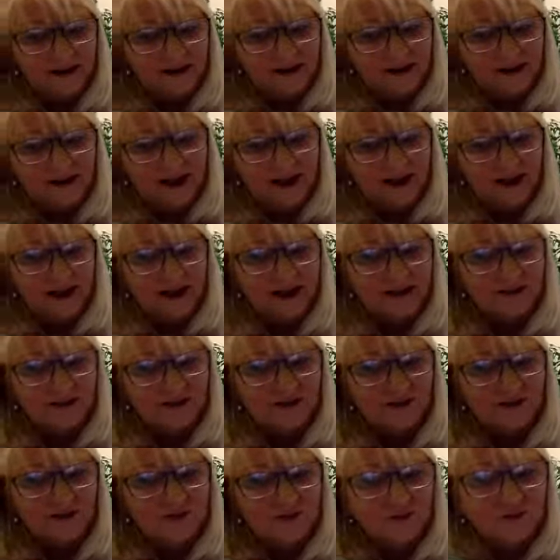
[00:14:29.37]
And as I've
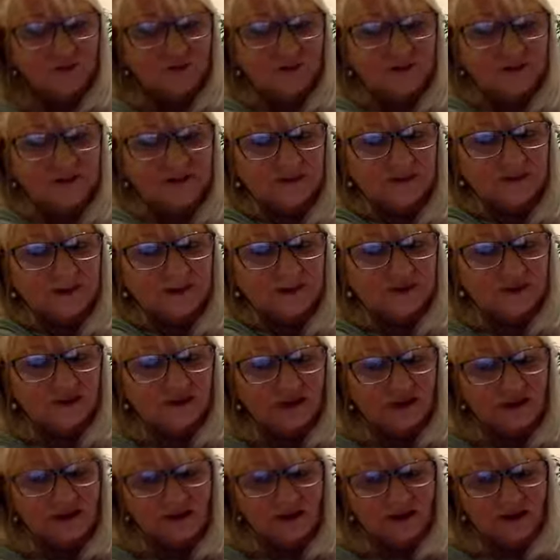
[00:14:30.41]
drawn this picture,
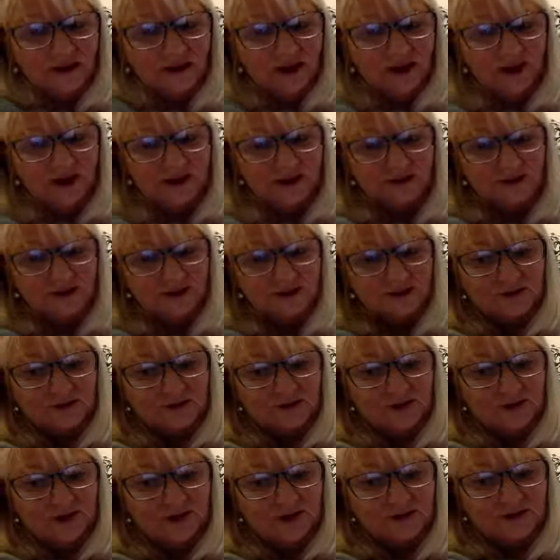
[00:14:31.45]
I just thought
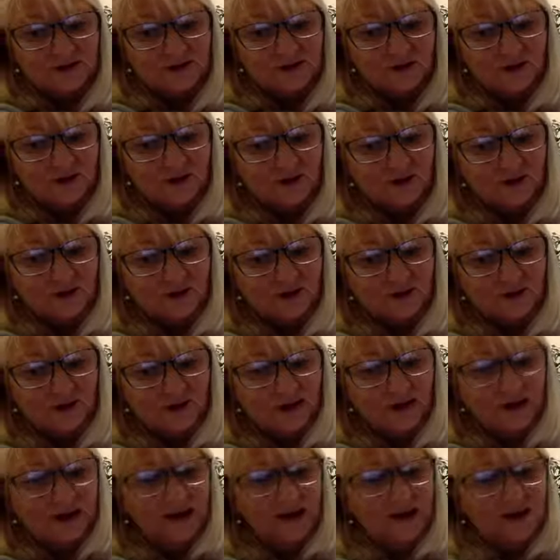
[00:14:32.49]
I'd show you,
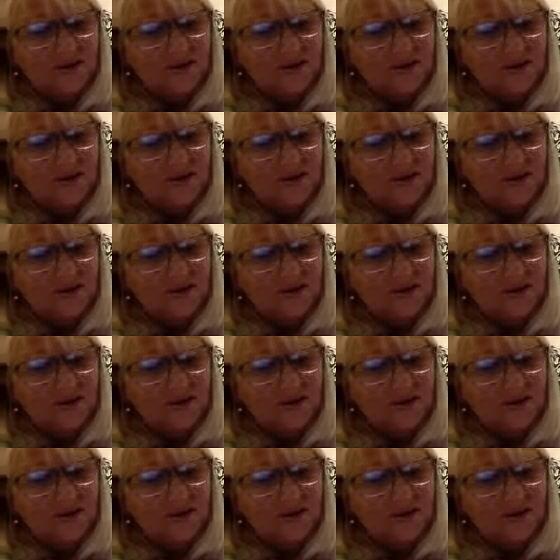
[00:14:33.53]
if